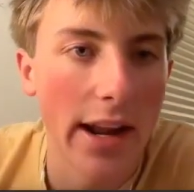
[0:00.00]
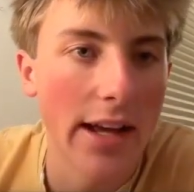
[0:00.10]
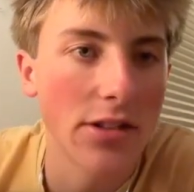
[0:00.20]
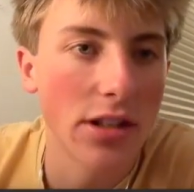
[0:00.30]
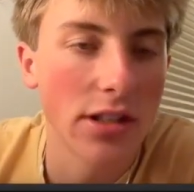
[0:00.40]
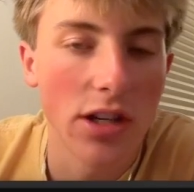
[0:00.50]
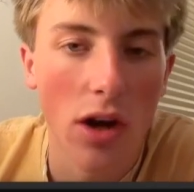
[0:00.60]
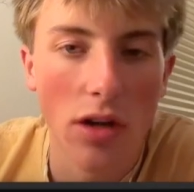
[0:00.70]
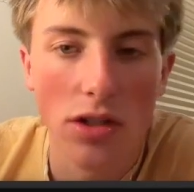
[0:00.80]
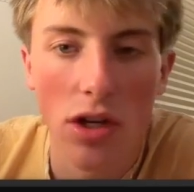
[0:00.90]
as you can see
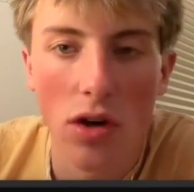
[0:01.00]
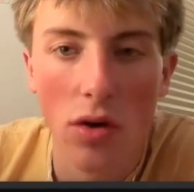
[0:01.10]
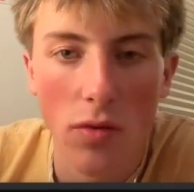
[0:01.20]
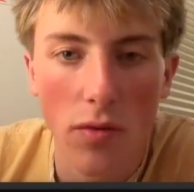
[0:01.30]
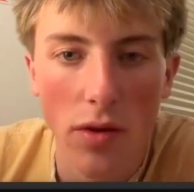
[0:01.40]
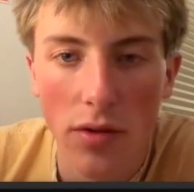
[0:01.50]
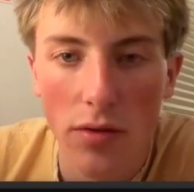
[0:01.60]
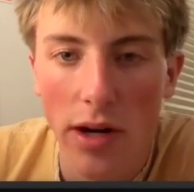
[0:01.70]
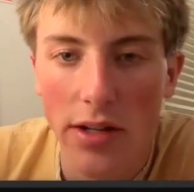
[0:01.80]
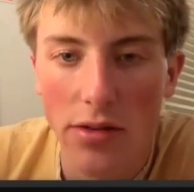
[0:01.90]
also,
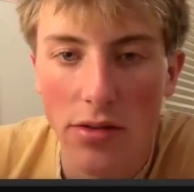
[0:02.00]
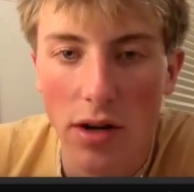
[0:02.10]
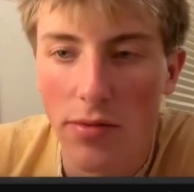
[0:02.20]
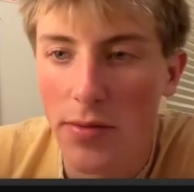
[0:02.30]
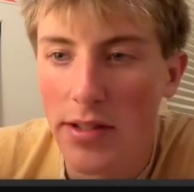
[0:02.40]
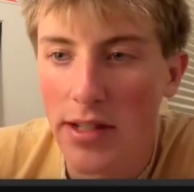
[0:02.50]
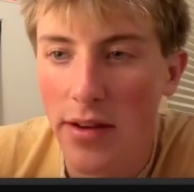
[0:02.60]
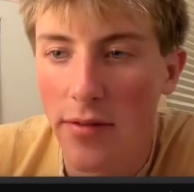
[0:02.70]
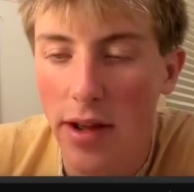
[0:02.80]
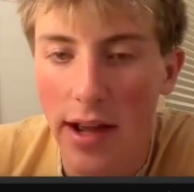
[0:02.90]
right, Trump speaks
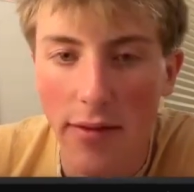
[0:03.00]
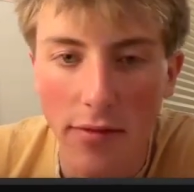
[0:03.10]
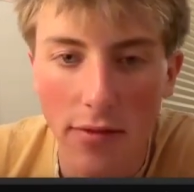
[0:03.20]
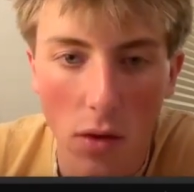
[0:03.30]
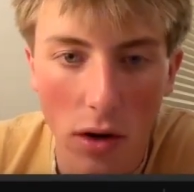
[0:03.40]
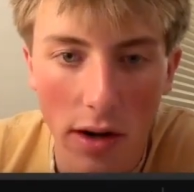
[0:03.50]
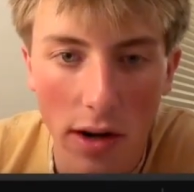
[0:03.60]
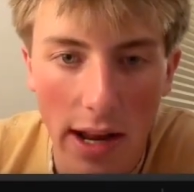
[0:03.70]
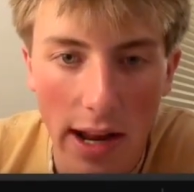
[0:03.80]
at 4,